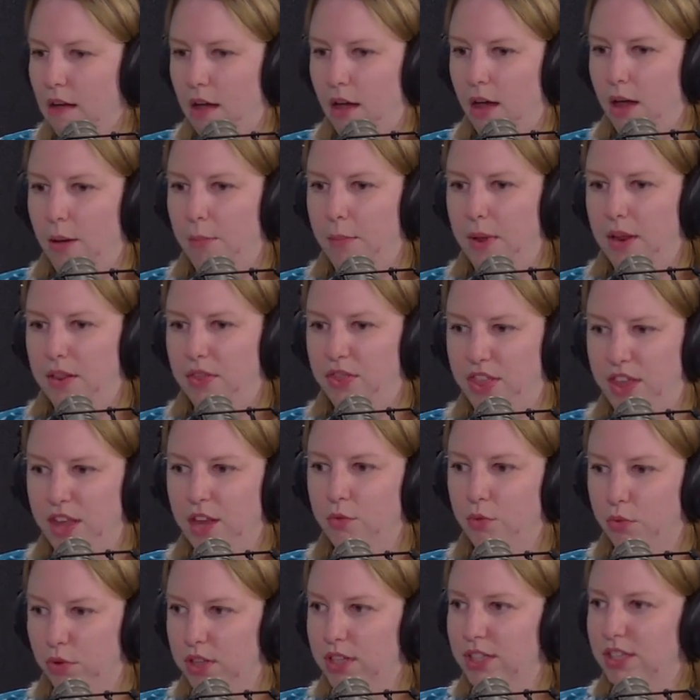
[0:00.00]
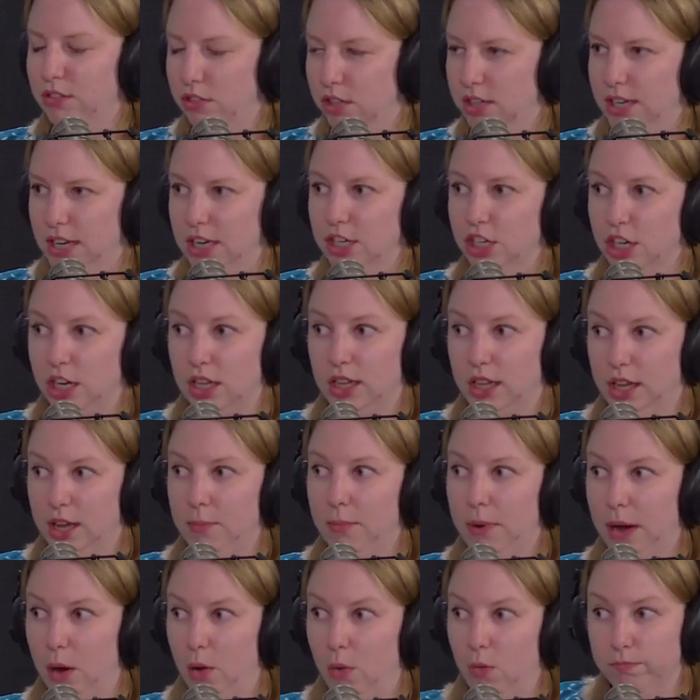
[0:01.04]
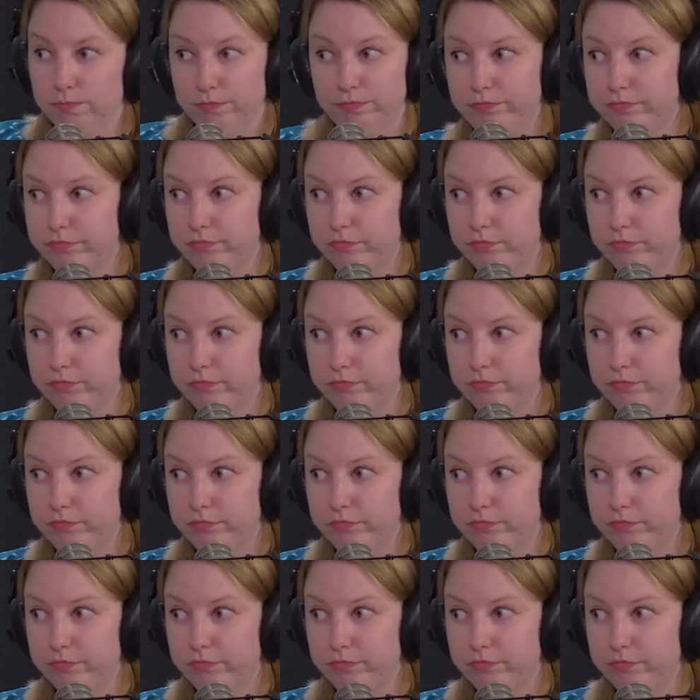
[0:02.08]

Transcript: um, and think really strategically about